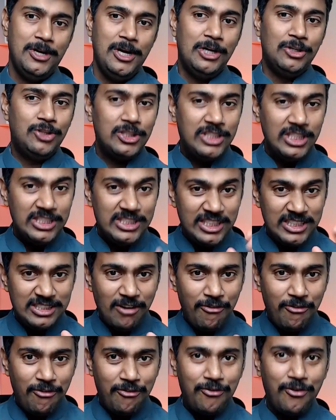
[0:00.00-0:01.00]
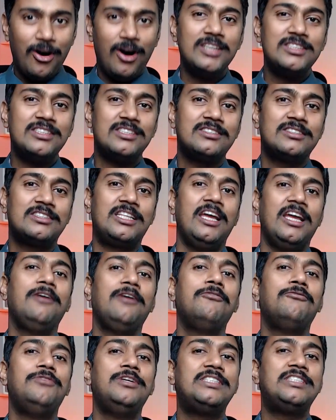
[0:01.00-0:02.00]
So this is the first
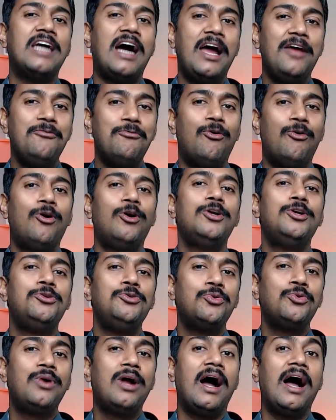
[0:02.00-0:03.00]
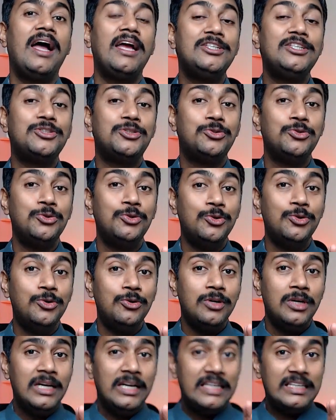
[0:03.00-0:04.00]
thing which I want you guys
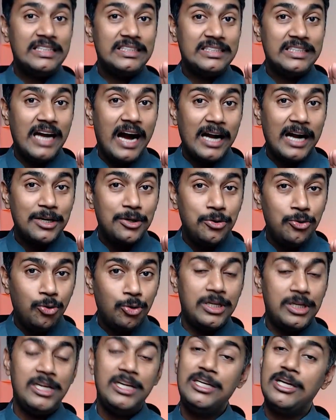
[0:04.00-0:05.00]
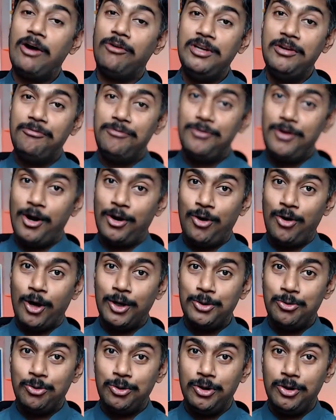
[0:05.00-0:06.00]
to start noting down if you are
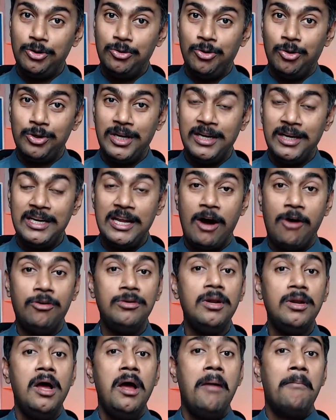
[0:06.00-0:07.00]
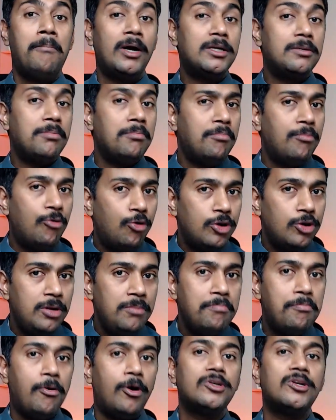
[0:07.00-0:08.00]
not noting down, but more
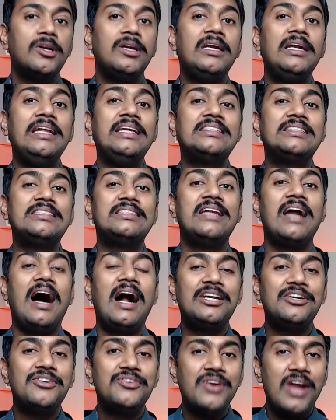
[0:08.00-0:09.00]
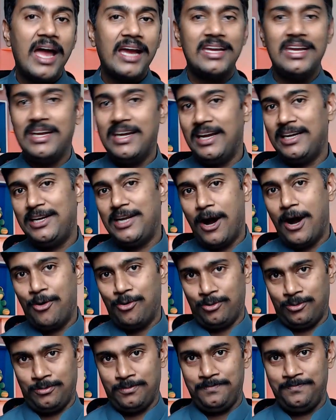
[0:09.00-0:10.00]
importantly, start tracking it
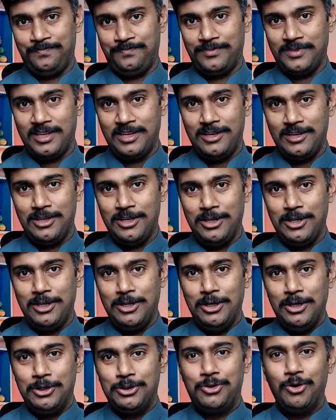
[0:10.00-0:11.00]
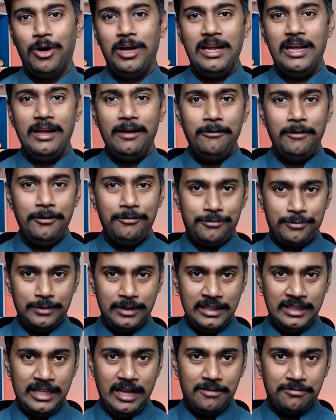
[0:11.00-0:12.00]
down. So if
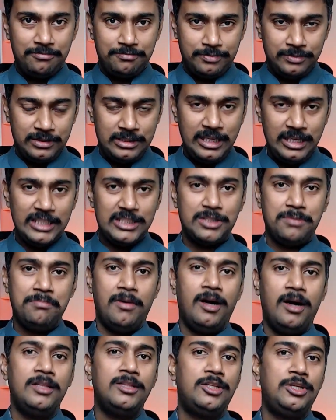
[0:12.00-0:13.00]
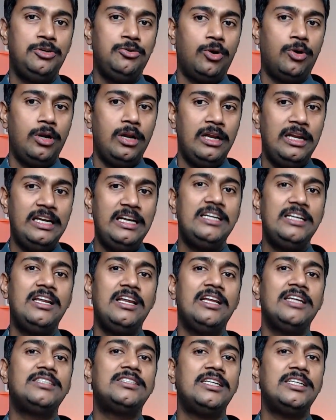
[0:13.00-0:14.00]
this month your lead
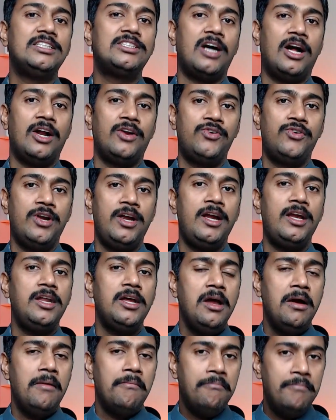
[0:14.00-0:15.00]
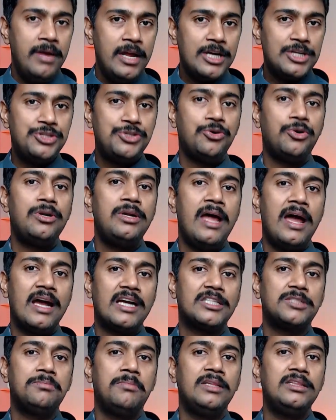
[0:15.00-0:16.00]
list is 100, make sure
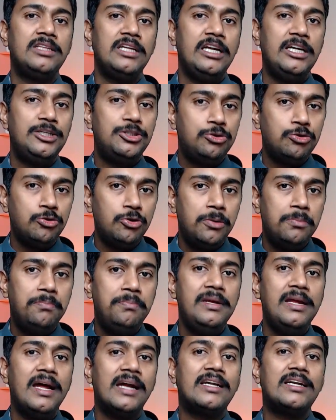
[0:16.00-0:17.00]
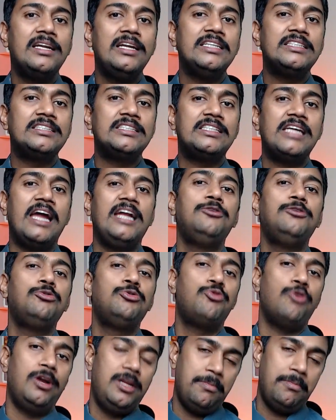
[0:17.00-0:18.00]
next month it should be at least 10 to
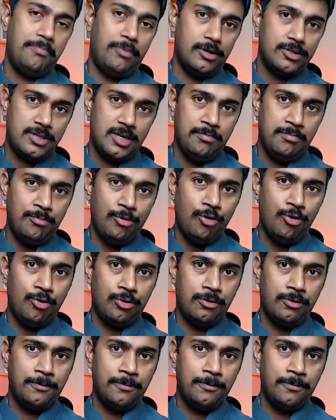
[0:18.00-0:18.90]
20% more.